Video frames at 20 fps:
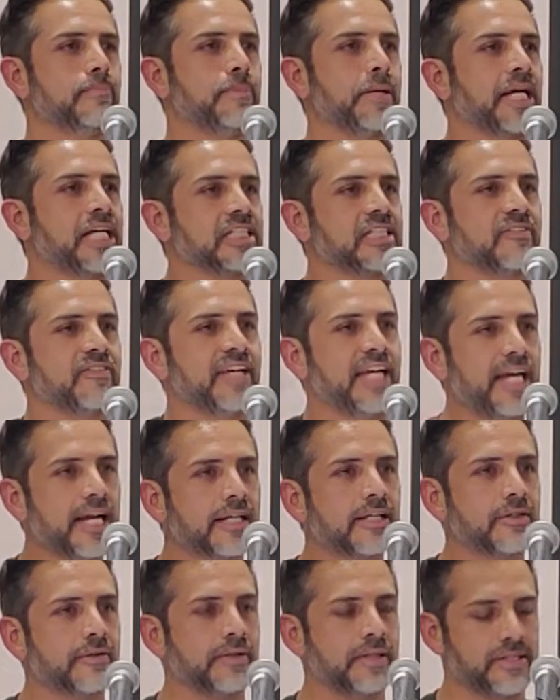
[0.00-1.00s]
because of
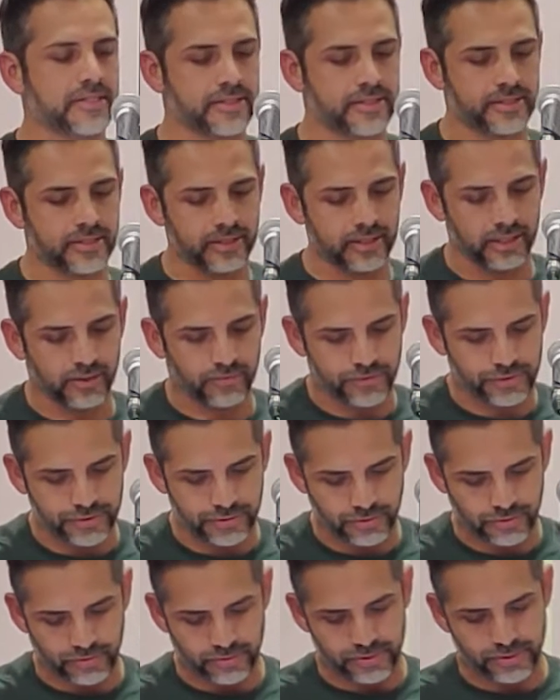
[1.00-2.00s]
ignorance of
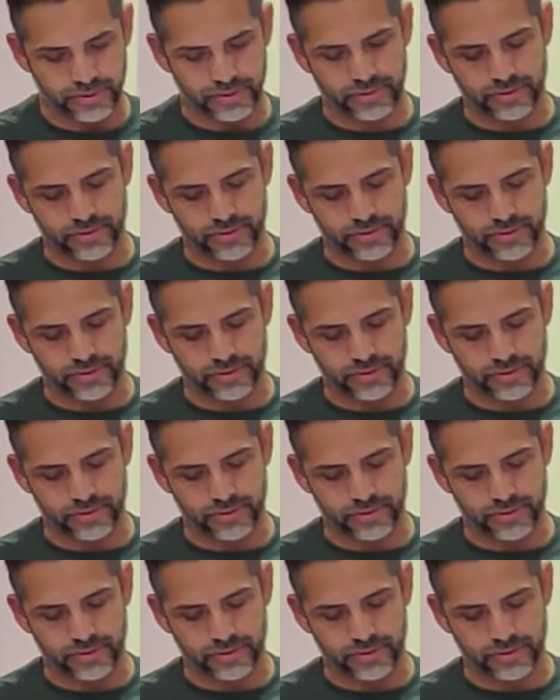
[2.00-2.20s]
truth.